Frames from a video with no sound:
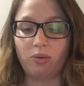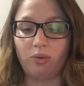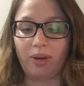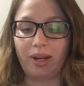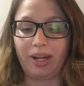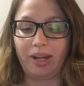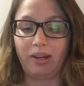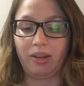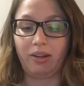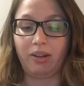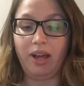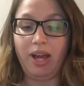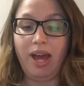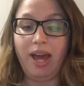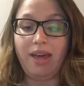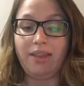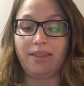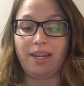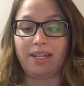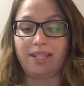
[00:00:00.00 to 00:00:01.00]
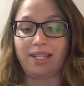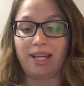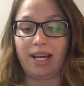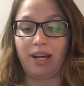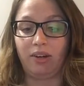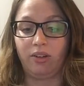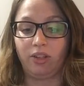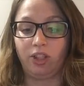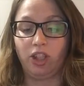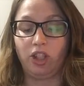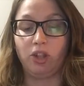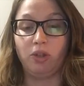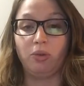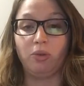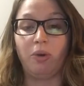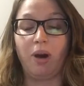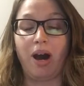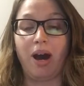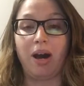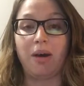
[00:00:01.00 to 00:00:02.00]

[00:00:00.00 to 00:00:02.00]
oil, they tell you